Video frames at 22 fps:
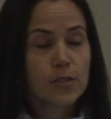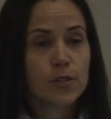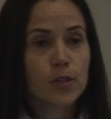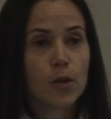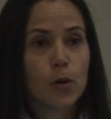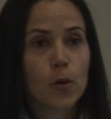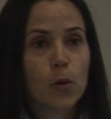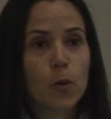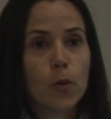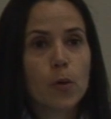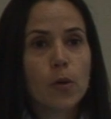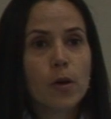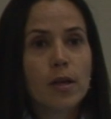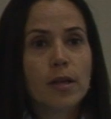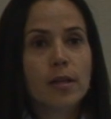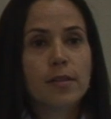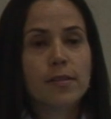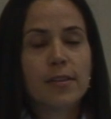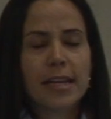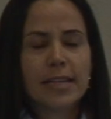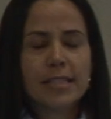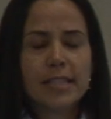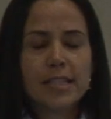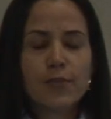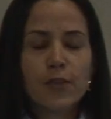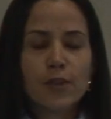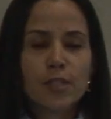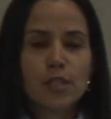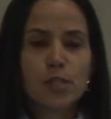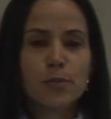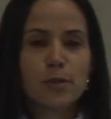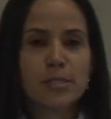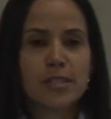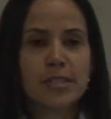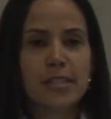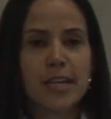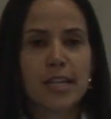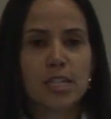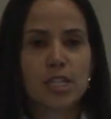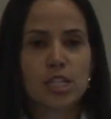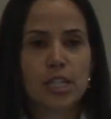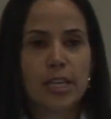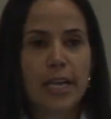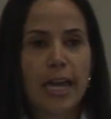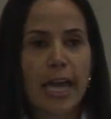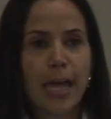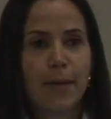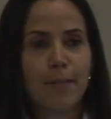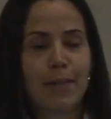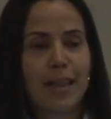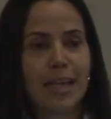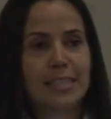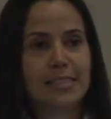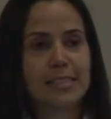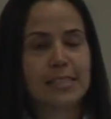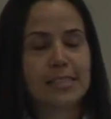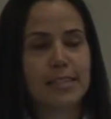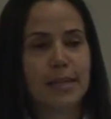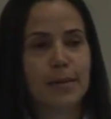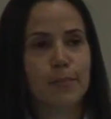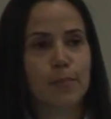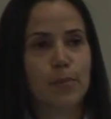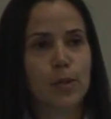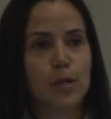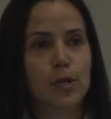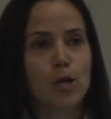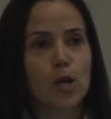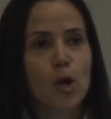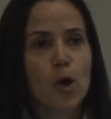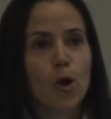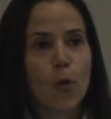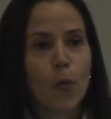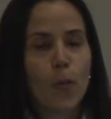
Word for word: so the idea for this presentation came last December